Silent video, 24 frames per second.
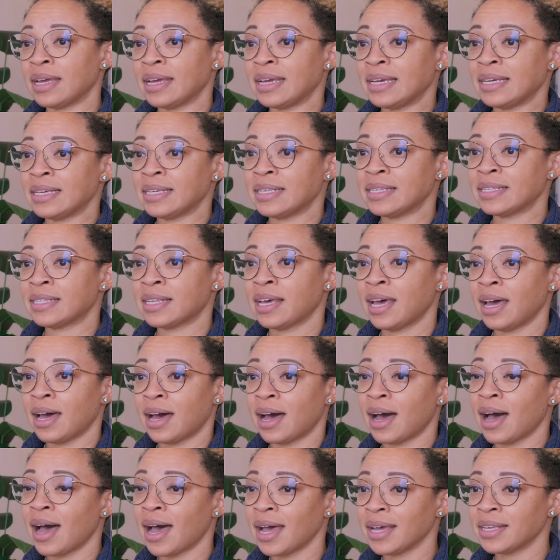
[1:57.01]
is a
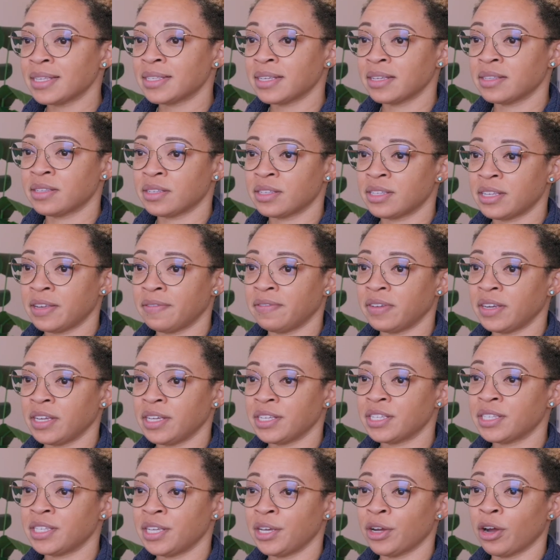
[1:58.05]
high sensitivity
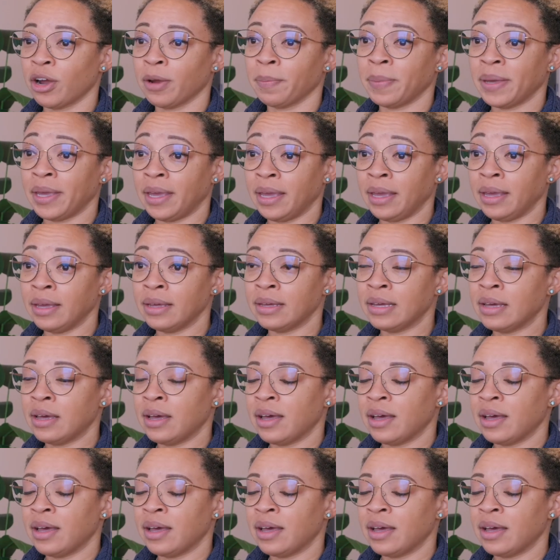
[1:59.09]
CRP.